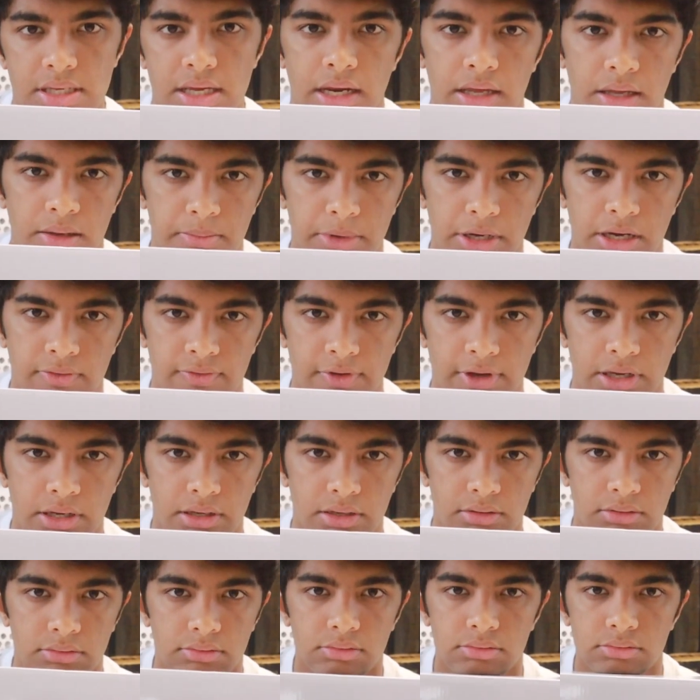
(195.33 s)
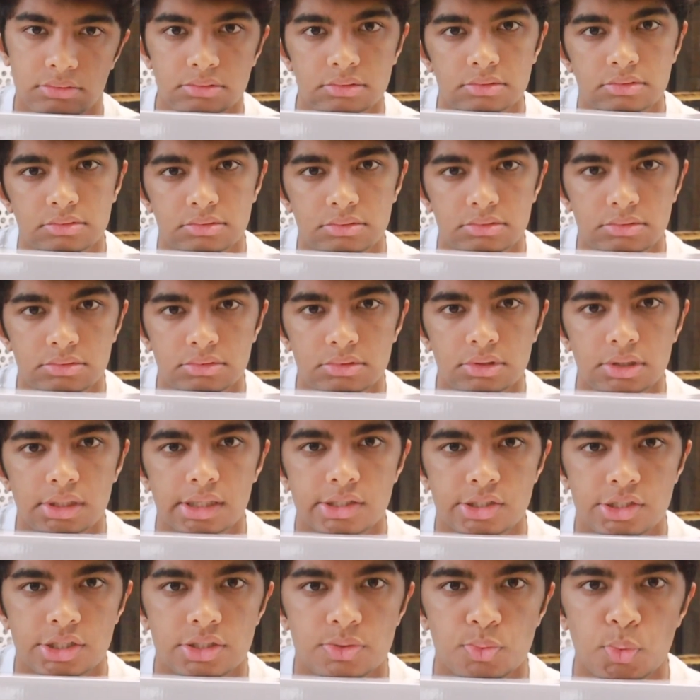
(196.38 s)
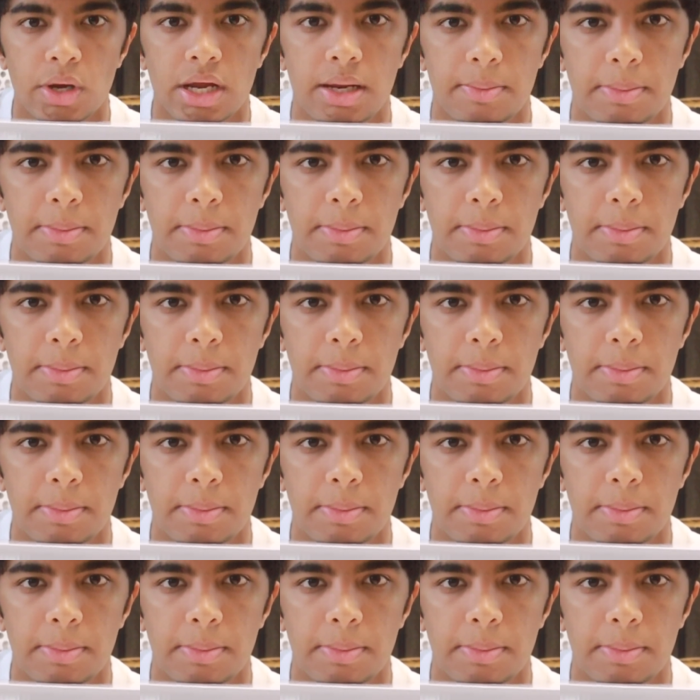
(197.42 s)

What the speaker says: getting a mini fan. It's just way